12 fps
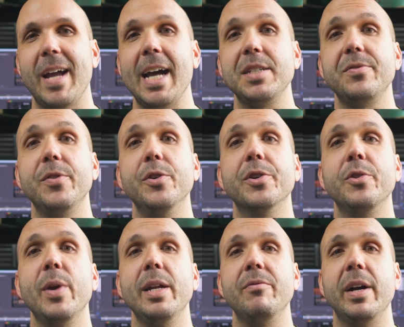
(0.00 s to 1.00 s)
As for your
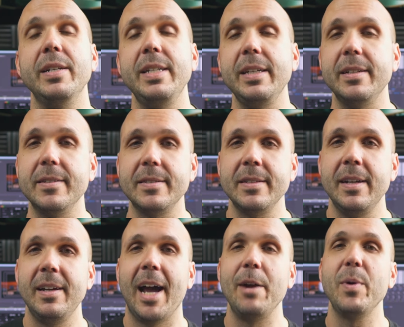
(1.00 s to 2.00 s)
creative ideas,
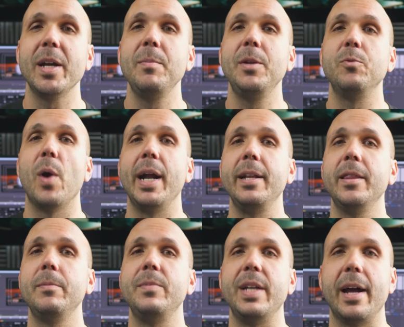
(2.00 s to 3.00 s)
I recommend writing
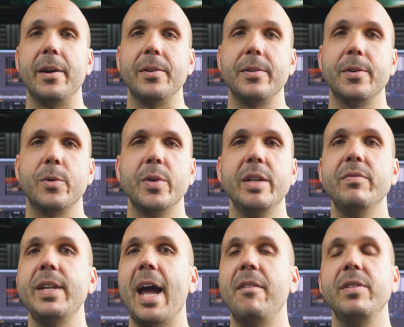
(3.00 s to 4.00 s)
them down or
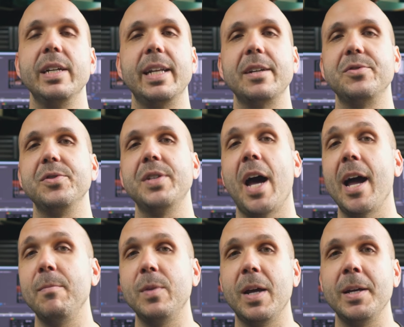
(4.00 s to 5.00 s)
even having an extra
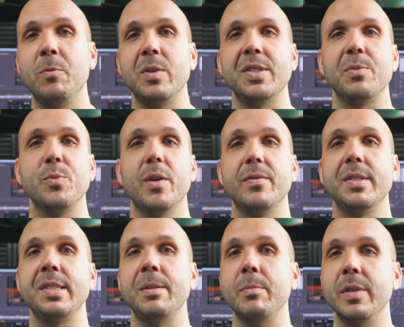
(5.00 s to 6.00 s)
timeline with some rough
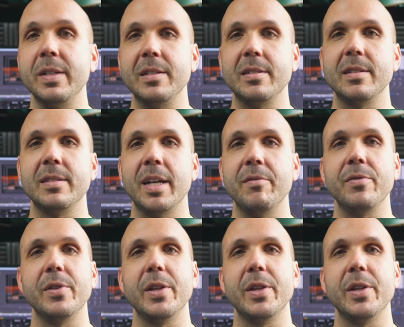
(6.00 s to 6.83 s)
assemblies to save for